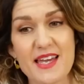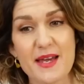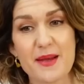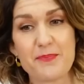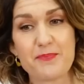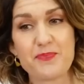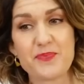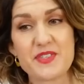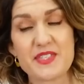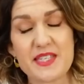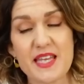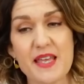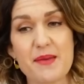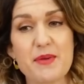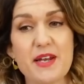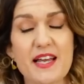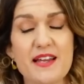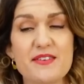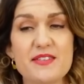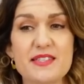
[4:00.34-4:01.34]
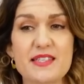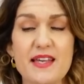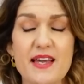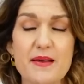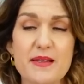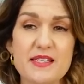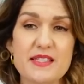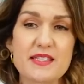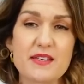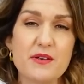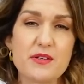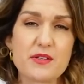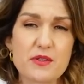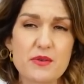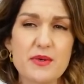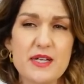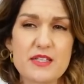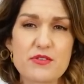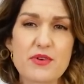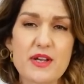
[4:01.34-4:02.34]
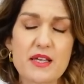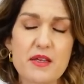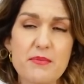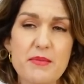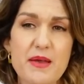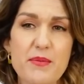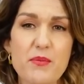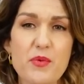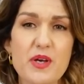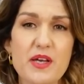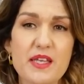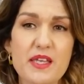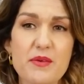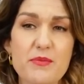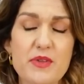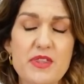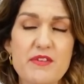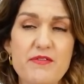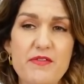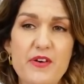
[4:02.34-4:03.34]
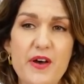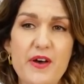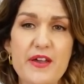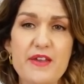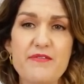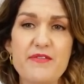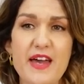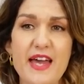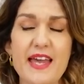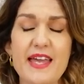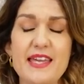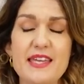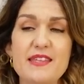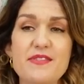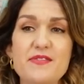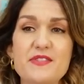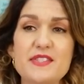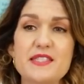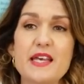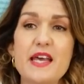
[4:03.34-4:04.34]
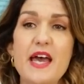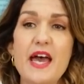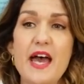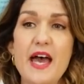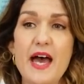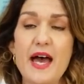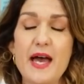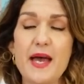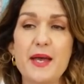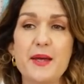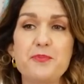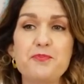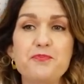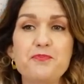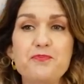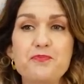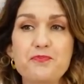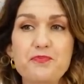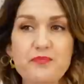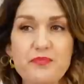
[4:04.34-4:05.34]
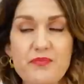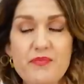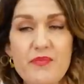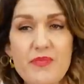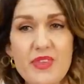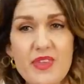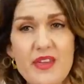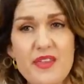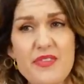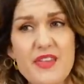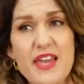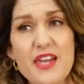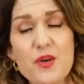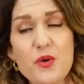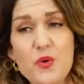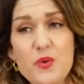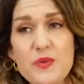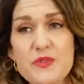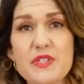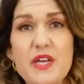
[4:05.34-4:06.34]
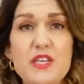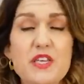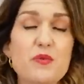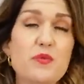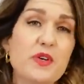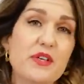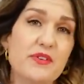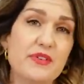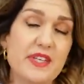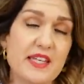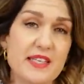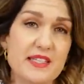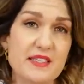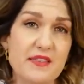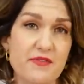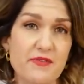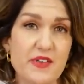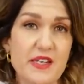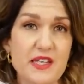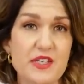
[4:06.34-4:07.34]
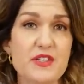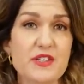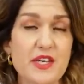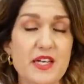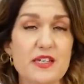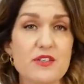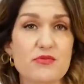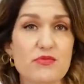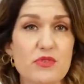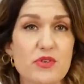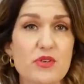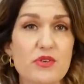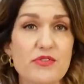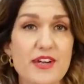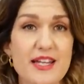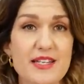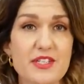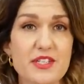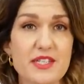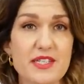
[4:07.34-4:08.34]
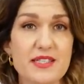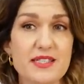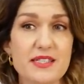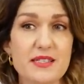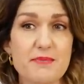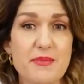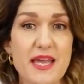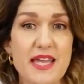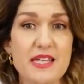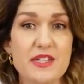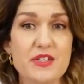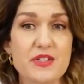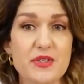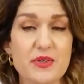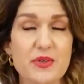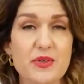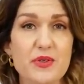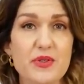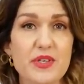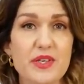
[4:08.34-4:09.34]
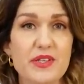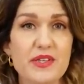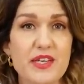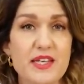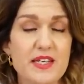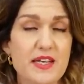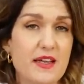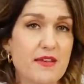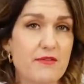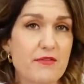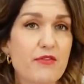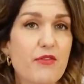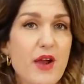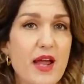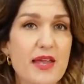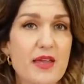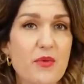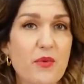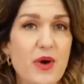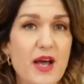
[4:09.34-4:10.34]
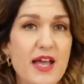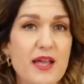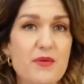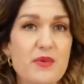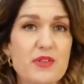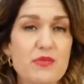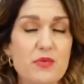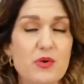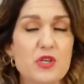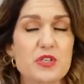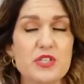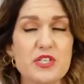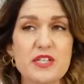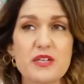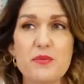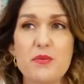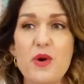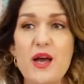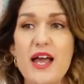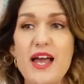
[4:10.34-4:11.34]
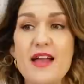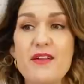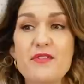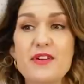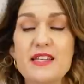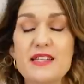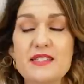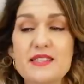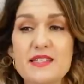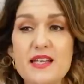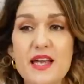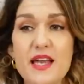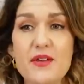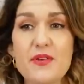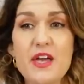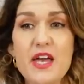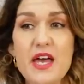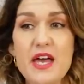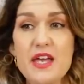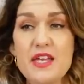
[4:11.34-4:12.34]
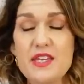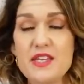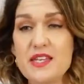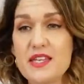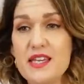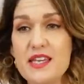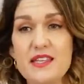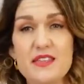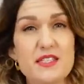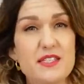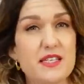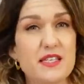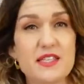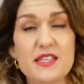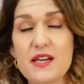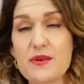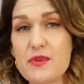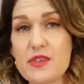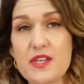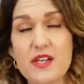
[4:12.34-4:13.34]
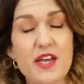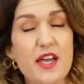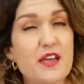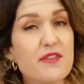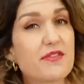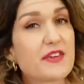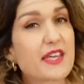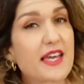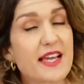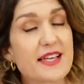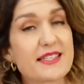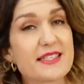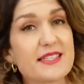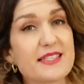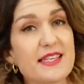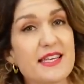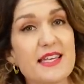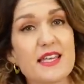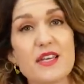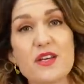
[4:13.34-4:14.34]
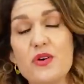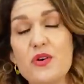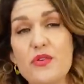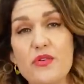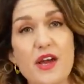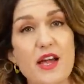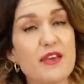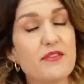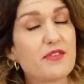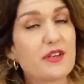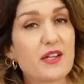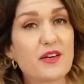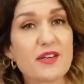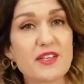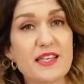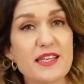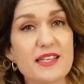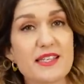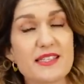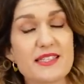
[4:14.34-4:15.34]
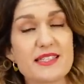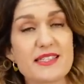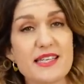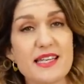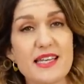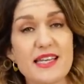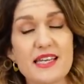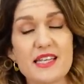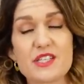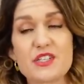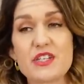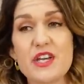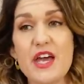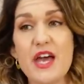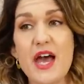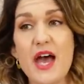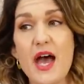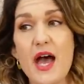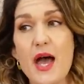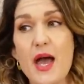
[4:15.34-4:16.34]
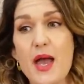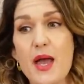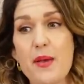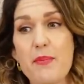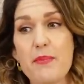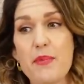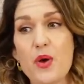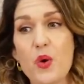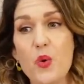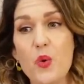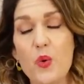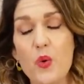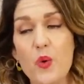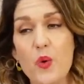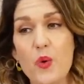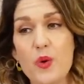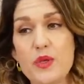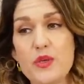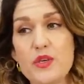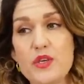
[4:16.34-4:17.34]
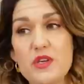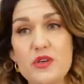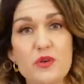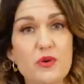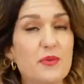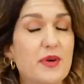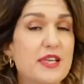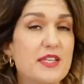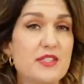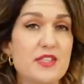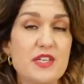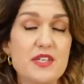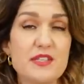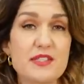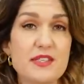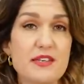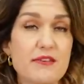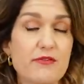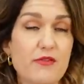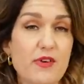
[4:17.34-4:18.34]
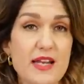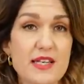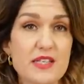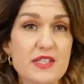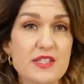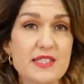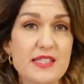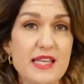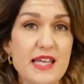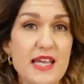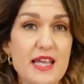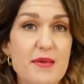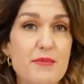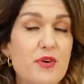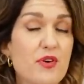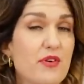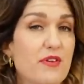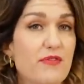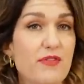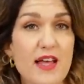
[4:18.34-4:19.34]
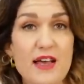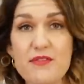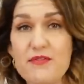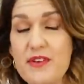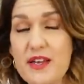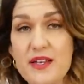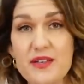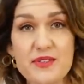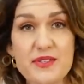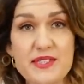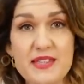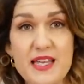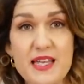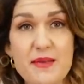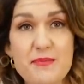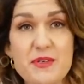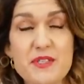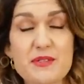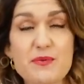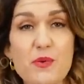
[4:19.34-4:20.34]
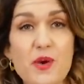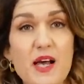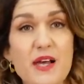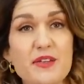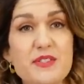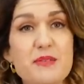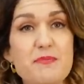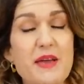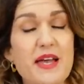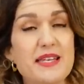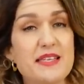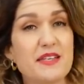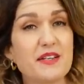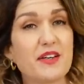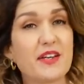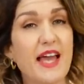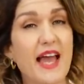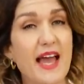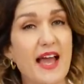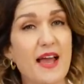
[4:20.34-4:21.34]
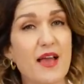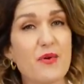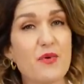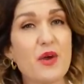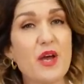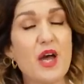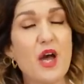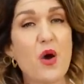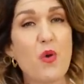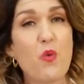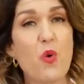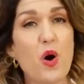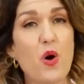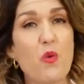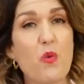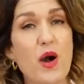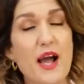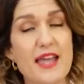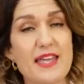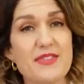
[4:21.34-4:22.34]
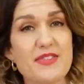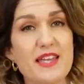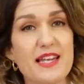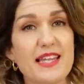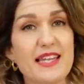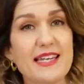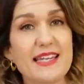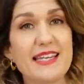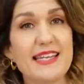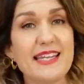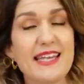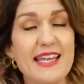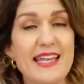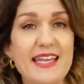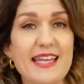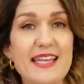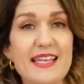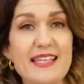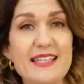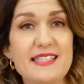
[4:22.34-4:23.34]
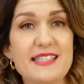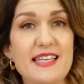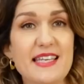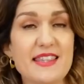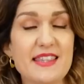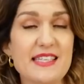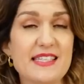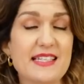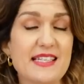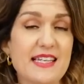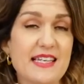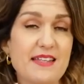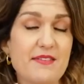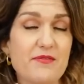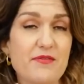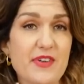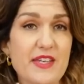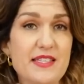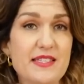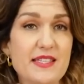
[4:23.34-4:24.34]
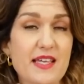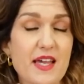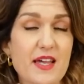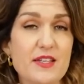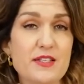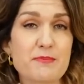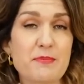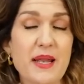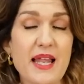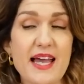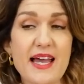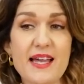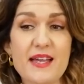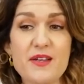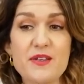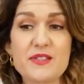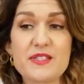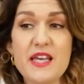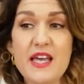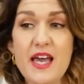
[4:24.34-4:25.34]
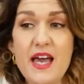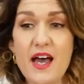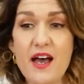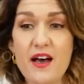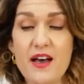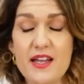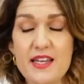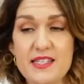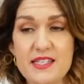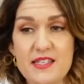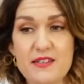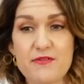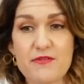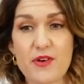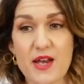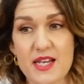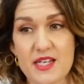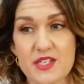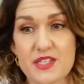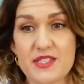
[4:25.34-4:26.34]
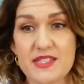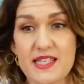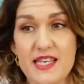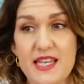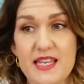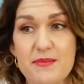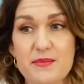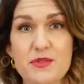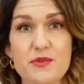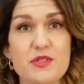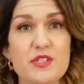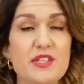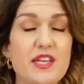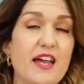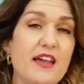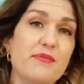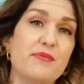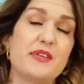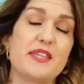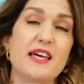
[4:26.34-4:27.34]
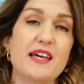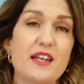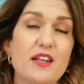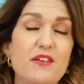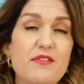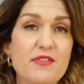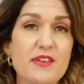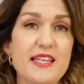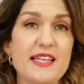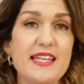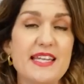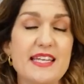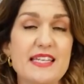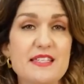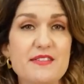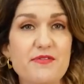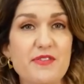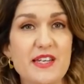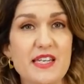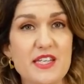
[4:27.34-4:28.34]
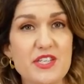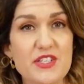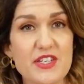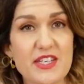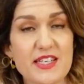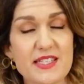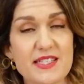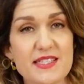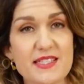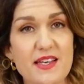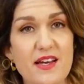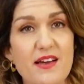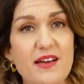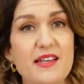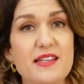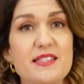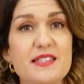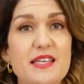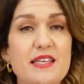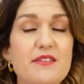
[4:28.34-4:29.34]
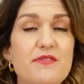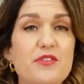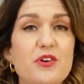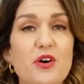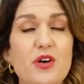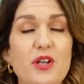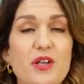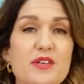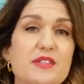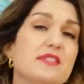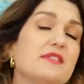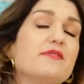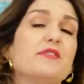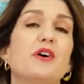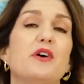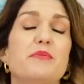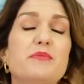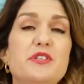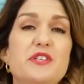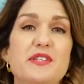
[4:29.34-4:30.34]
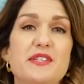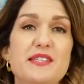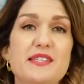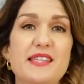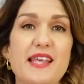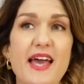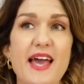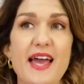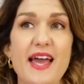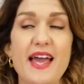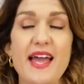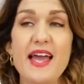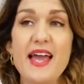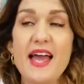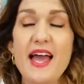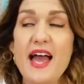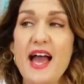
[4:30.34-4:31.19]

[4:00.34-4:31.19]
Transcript: um, seam allowance can. So I'd always recommend working with a 5 eighths um, and then also you will need to finish those raw edges to make sure that they don't fray away with washing and wearing. So you can either do that with an overcasting or overlocking stitch, um, or you can always use a French seam or a flat fell seam as well, depending on how, what weight the linen is. In this linen viscose blouse, I did French seams, which gave me that lovely neat finish inside. So you've got lots of options there.